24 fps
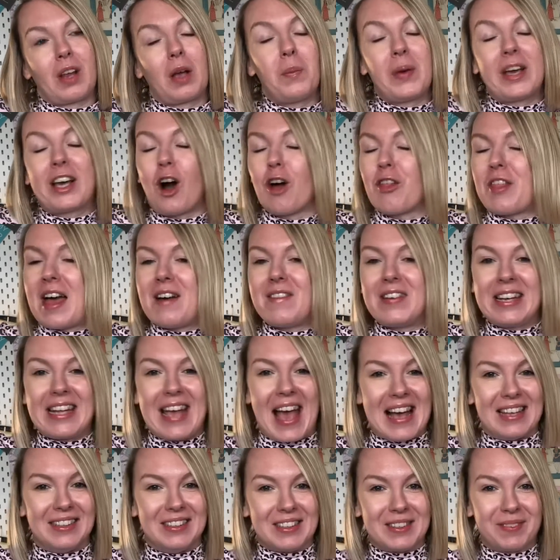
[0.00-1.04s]
we got there in the
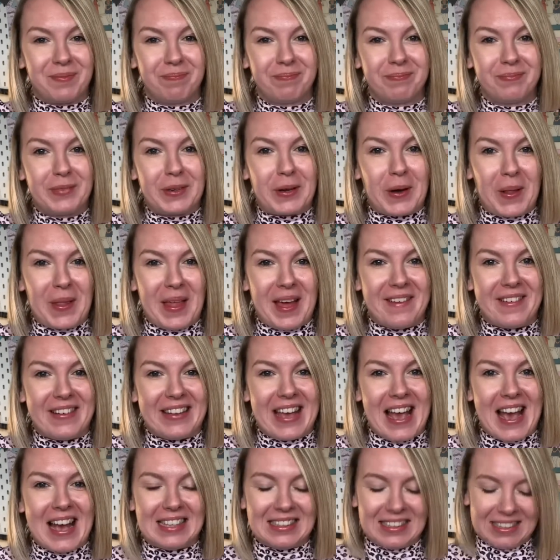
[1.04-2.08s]
end. we got there in
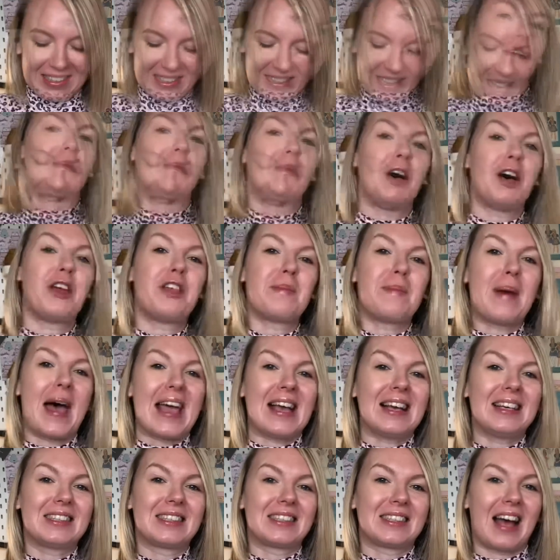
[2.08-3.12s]
the end. So some other
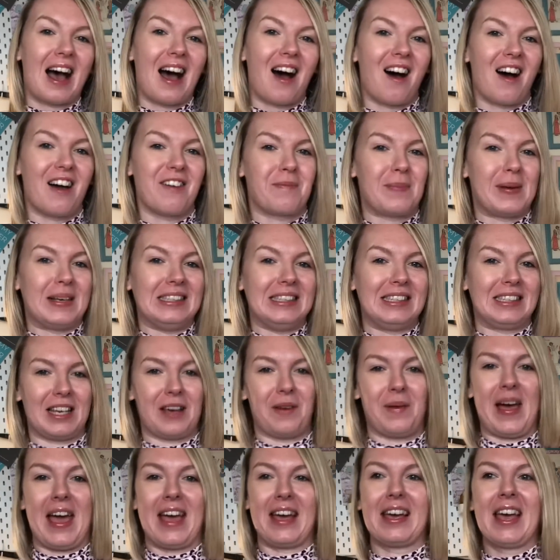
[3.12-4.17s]
makes that I've been
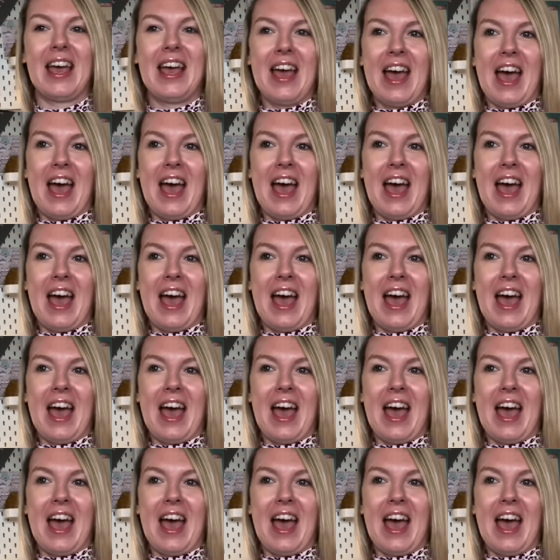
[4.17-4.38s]
doing,